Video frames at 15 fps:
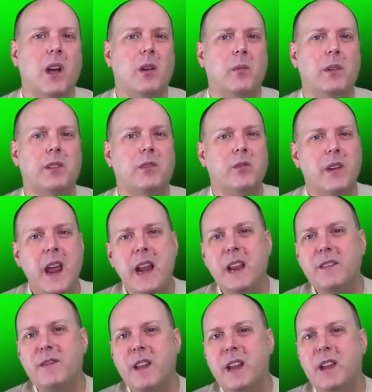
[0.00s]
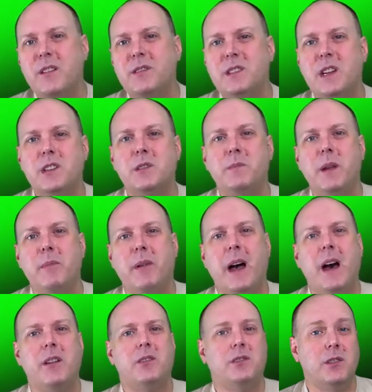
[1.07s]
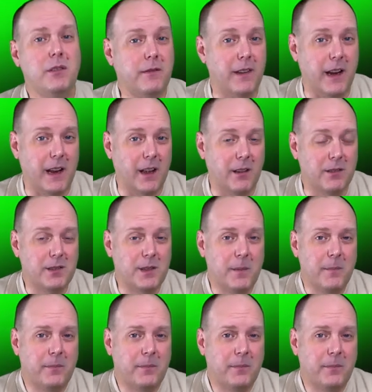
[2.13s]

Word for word: with creating videos, teaching people how to do videos,